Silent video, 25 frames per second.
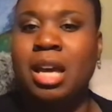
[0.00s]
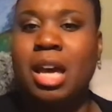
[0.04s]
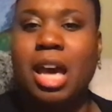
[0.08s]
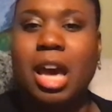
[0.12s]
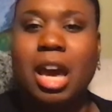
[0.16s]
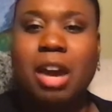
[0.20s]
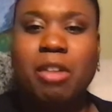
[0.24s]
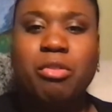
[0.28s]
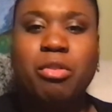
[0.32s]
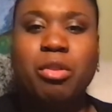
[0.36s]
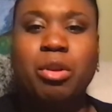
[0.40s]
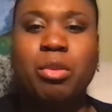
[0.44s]

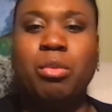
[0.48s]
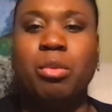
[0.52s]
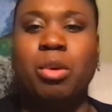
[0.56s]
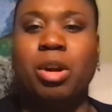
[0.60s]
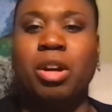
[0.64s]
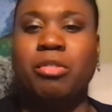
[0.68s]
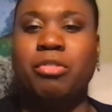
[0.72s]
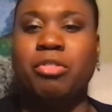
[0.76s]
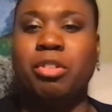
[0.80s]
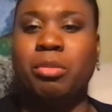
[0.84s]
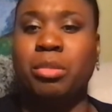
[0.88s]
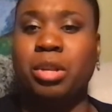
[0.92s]

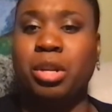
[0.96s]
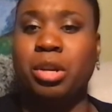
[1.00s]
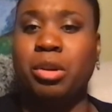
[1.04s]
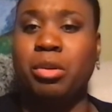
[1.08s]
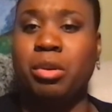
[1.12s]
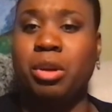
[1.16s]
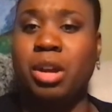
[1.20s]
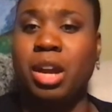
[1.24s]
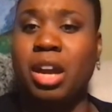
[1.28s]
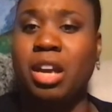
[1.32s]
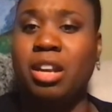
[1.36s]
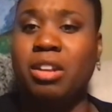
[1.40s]
Everyone from the
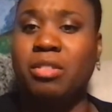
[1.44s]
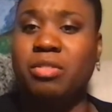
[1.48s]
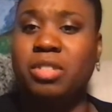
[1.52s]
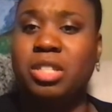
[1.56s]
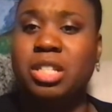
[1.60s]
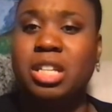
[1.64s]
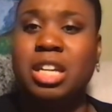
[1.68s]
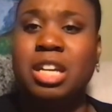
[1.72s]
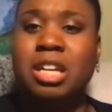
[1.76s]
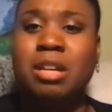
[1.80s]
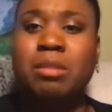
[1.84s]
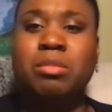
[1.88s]
creative
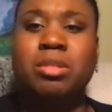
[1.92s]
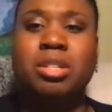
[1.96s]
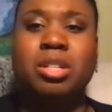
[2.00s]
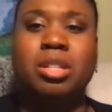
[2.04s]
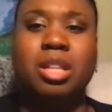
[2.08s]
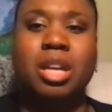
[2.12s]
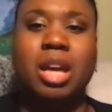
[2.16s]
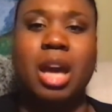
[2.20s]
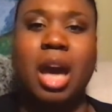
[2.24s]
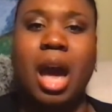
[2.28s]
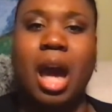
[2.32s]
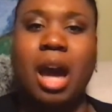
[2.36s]
team to
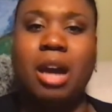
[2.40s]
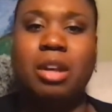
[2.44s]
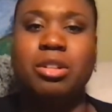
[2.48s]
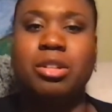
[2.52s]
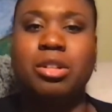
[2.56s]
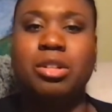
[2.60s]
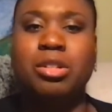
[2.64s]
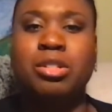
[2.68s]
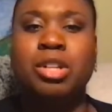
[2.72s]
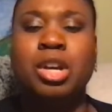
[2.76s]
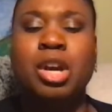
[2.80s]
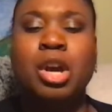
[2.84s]
the
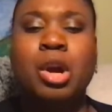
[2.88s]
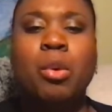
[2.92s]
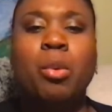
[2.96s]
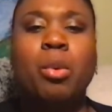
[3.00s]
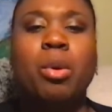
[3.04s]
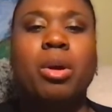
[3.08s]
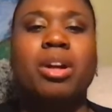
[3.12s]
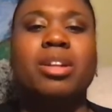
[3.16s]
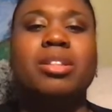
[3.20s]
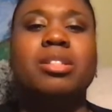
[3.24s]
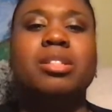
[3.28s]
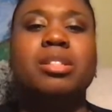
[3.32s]
actors
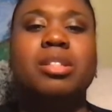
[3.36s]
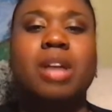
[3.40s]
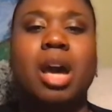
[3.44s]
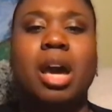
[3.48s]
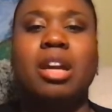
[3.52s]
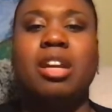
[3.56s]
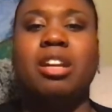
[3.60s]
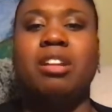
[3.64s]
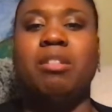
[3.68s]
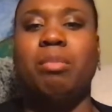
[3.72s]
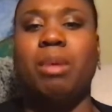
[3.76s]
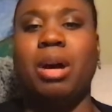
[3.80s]
were
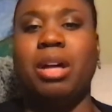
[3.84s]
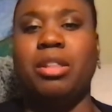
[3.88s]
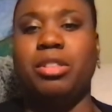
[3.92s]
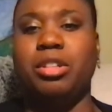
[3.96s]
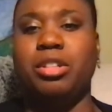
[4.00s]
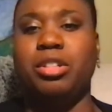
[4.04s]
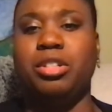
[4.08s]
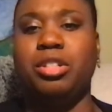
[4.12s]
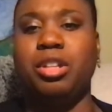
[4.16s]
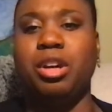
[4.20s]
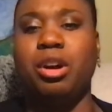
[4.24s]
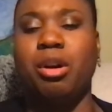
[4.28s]
excited about the
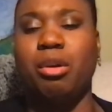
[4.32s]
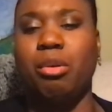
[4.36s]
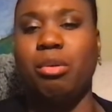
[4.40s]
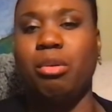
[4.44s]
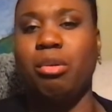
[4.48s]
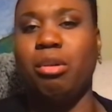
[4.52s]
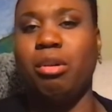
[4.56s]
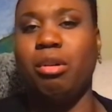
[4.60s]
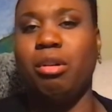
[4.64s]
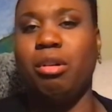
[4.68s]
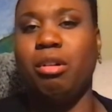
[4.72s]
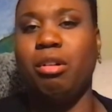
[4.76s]
show.
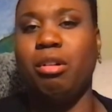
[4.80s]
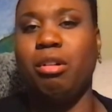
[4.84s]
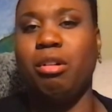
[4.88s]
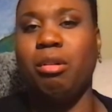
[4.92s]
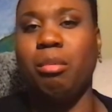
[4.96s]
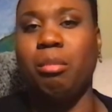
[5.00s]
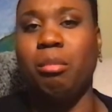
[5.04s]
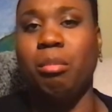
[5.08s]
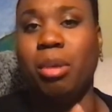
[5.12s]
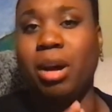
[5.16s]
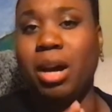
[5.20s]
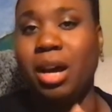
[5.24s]

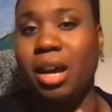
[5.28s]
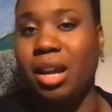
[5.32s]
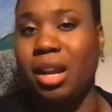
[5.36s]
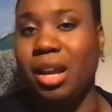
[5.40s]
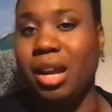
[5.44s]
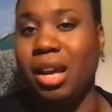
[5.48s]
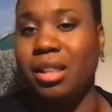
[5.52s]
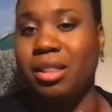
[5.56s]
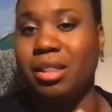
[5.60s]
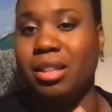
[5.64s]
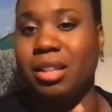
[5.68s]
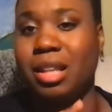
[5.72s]

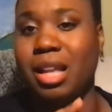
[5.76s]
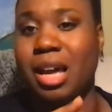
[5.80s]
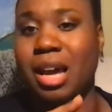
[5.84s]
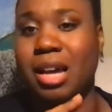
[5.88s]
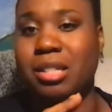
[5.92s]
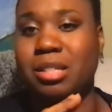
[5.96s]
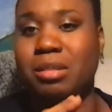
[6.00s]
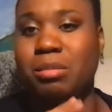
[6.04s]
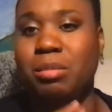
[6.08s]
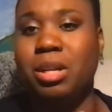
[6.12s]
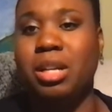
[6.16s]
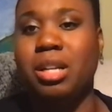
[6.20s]
But at the
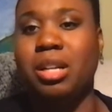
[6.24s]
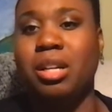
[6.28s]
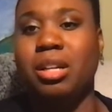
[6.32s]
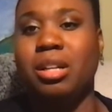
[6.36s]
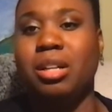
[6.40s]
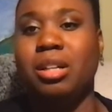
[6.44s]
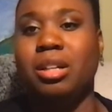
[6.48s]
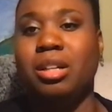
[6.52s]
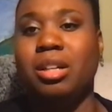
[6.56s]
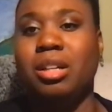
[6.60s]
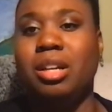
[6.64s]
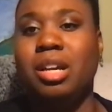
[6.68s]
last
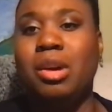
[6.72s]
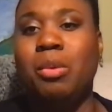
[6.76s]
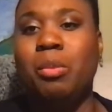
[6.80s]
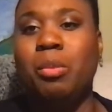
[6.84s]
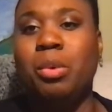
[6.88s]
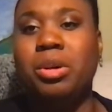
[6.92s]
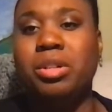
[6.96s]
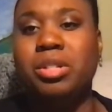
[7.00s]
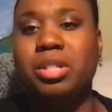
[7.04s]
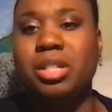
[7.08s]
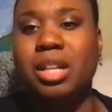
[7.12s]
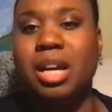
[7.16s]
minute,
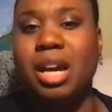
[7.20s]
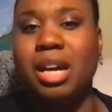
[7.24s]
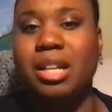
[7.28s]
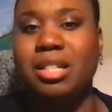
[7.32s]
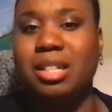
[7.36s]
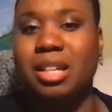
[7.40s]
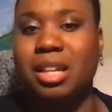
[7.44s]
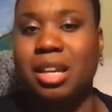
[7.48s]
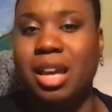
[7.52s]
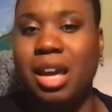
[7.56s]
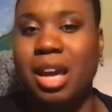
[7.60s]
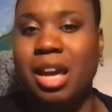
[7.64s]
Wilson
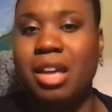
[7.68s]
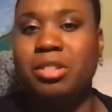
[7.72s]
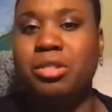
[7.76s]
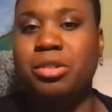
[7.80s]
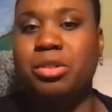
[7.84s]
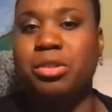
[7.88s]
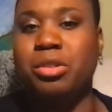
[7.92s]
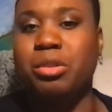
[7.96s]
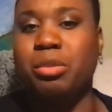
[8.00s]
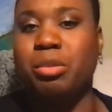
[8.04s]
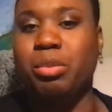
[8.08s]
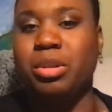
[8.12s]
had to
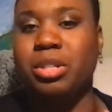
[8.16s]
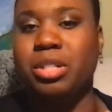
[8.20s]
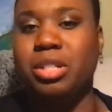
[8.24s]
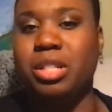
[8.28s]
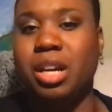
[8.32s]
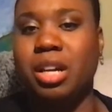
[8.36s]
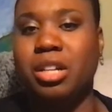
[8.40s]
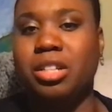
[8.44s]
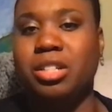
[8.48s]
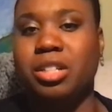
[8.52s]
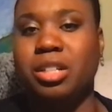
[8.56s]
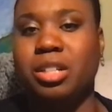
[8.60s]
cancel the
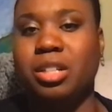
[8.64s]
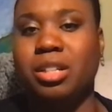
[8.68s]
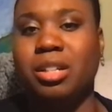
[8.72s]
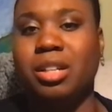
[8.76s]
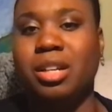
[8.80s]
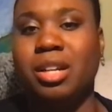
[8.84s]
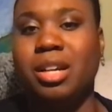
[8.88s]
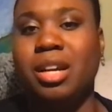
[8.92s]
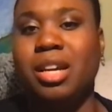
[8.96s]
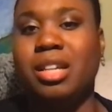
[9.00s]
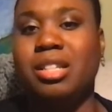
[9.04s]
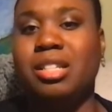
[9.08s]

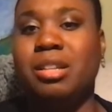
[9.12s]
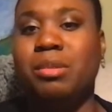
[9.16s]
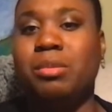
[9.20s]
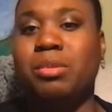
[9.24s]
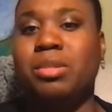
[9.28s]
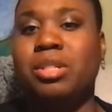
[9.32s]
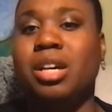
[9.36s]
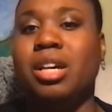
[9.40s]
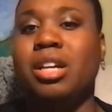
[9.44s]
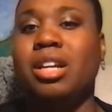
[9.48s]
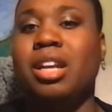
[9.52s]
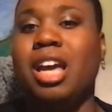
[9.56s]
production as he
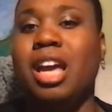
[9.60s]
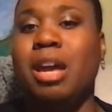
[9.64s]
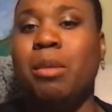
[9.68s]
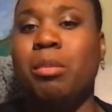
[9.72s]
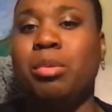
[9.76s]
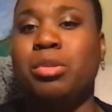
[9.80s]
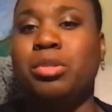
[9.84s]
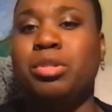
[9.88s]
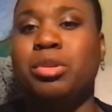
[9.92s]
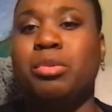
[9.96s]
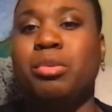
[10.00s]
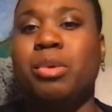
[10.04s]
was
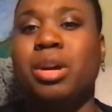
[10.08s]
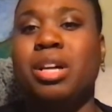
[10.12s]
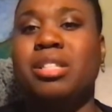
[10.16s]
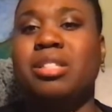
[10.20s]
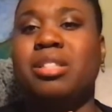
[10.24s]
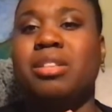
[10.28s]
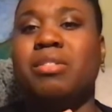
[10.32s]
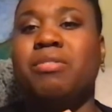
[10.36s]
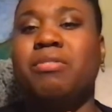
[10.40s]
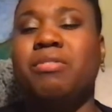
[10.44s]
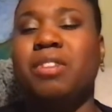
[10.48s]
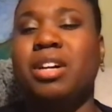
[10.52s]
unable to
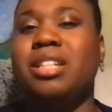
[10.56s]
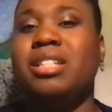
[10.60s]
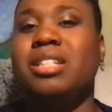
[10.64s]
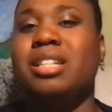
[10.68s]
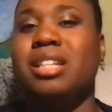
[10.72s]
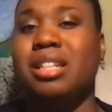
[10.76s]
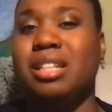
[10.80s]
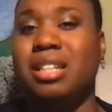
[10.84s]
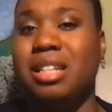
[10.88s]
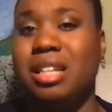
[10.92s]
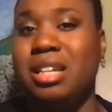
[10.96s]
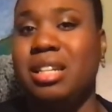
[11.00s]
raise the
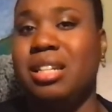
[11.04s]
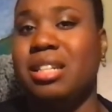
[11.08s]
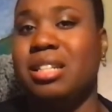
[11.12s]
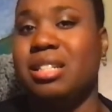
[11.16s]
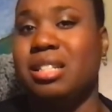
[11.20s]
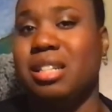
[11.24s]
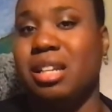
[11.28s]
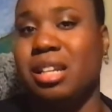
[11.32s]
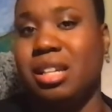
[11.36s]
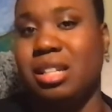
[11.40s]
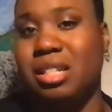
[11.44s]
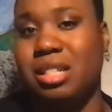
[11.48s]
funding
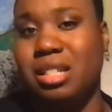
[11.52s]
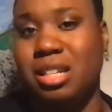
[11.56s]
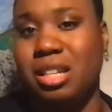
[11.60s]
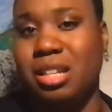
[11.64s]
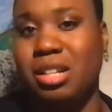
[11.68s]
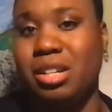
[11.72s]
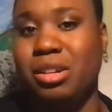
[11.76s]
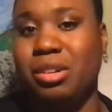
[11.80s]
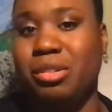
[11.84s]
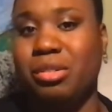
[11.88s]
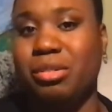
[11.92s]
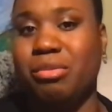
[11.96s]
needed to
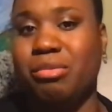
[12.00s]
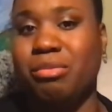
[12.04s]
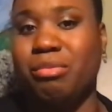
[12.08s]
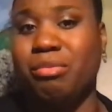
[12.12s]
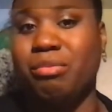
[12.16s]
continue.